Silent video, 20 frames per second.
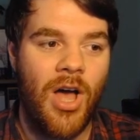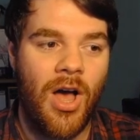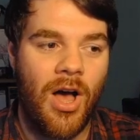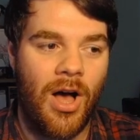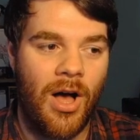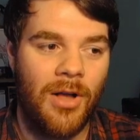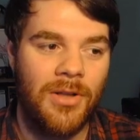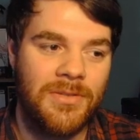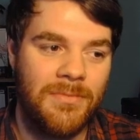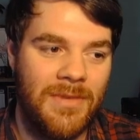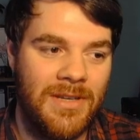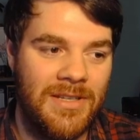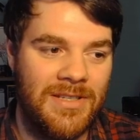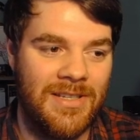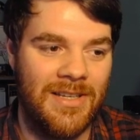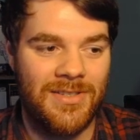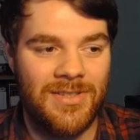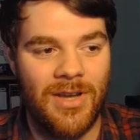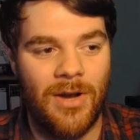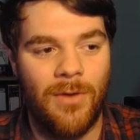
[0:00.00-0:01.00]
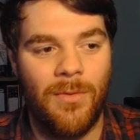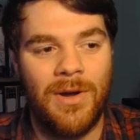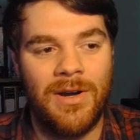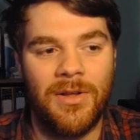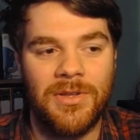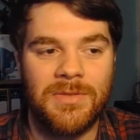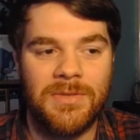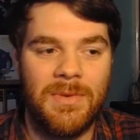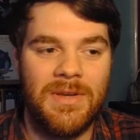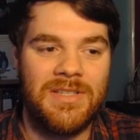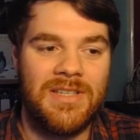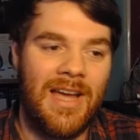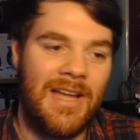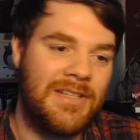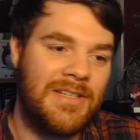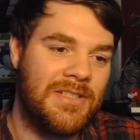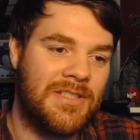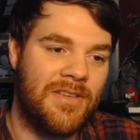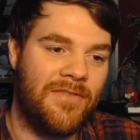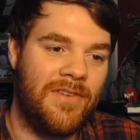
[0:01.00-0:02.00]
Altemisia. So when Altemisia
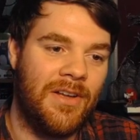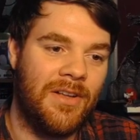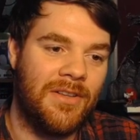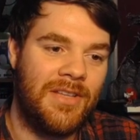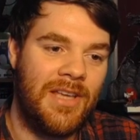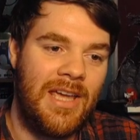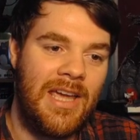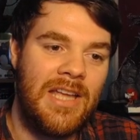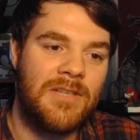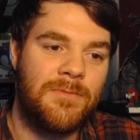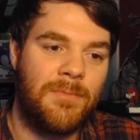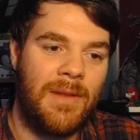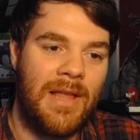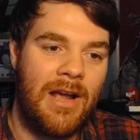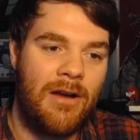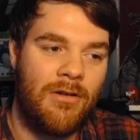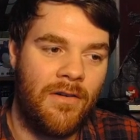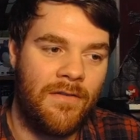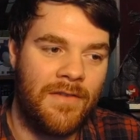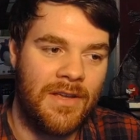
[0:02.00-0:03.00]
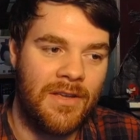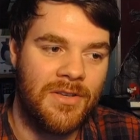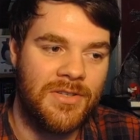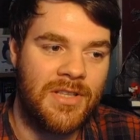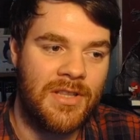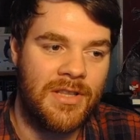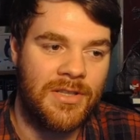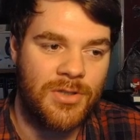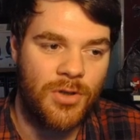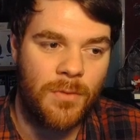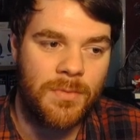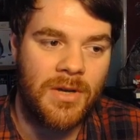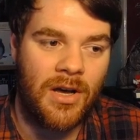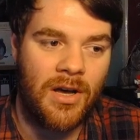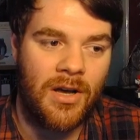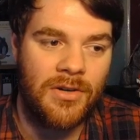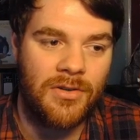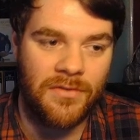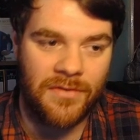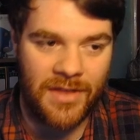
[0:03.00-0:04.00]
enters the field, each player reveals the top
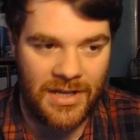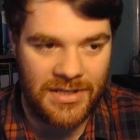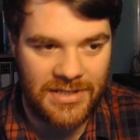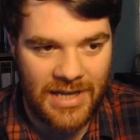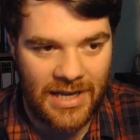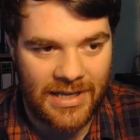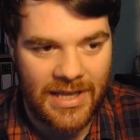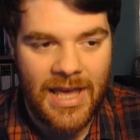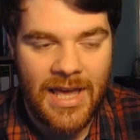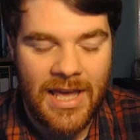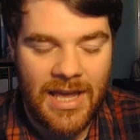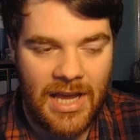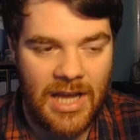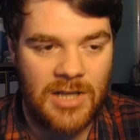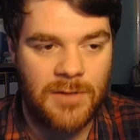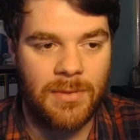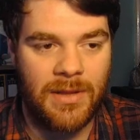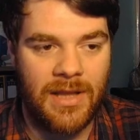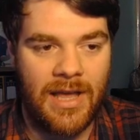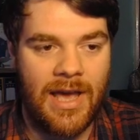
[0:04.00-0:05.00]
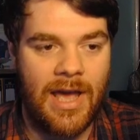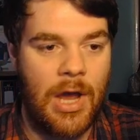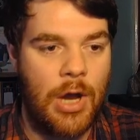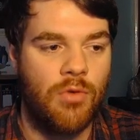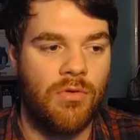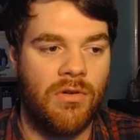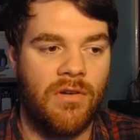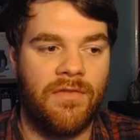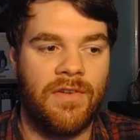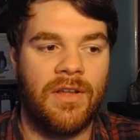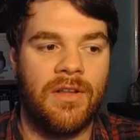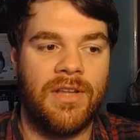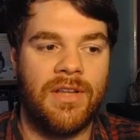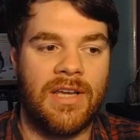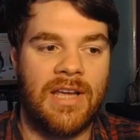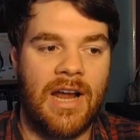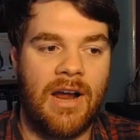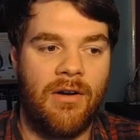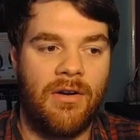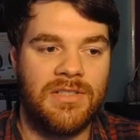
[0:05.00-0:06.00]
card of their deck. Each player who revealed a
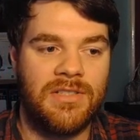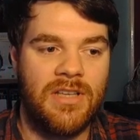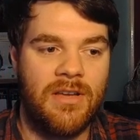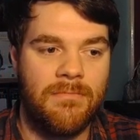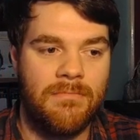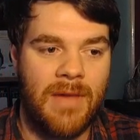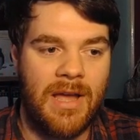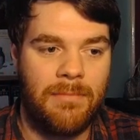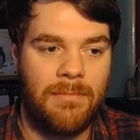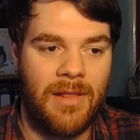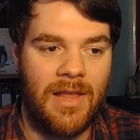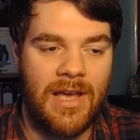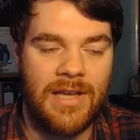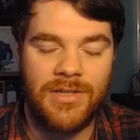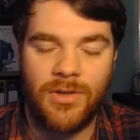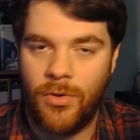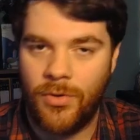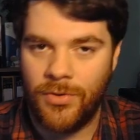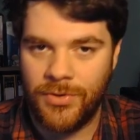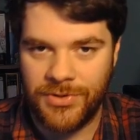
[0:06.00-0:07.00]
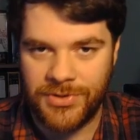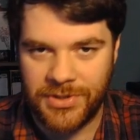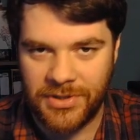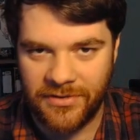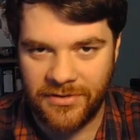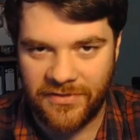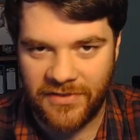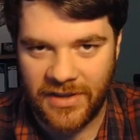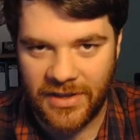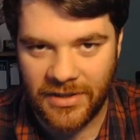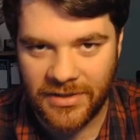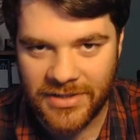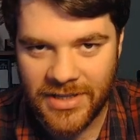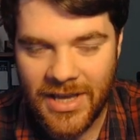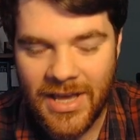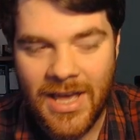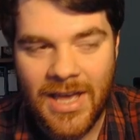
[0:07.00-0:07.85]
character may play it onto the field.